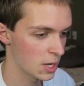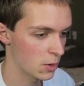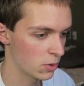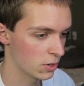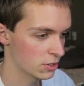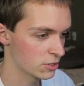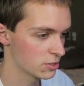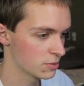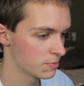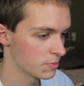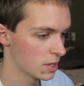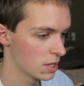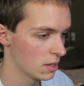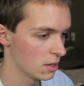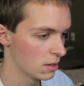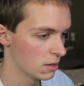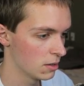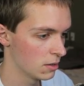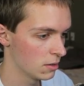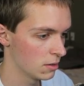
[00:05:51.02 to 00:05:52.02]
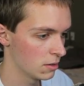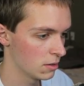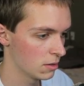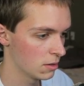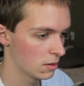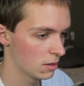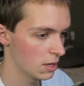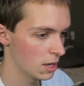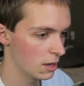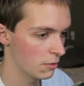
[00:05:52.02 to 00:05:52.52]
That works.
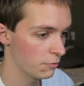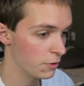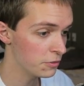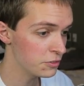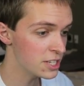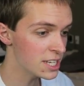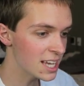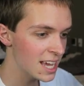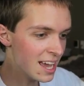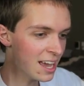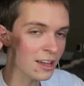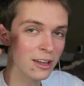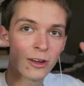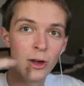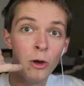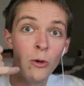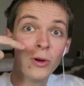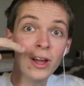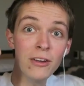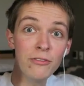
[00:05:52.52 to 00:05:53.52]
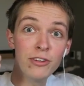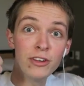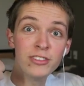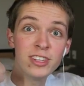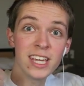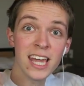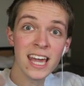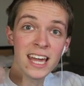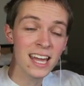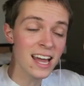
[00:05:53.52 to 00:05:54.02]
50k! We have
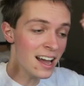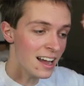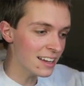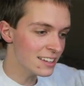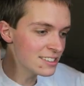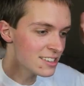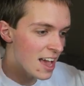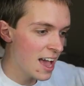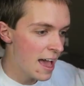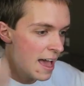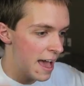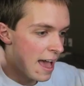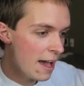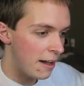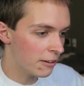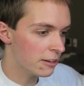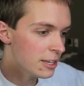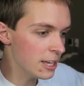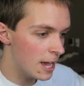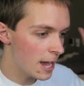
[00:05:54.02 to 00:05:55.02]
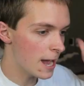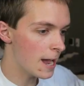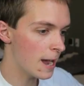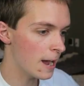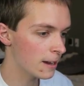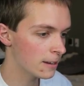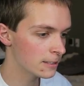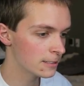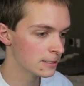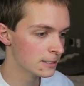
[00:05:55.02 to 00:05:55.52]
50k, guys! Hell
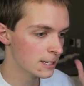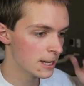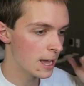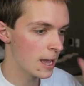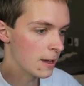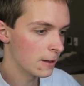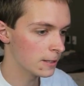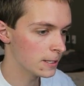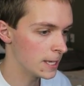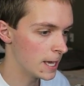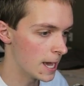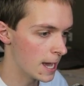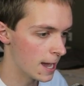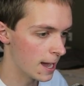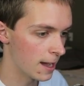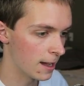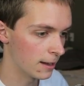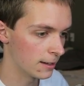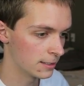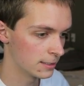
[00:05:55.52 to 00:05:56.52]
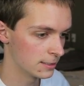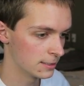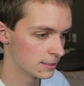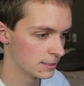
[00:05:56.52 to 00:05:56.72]
yeah. Hell yeah.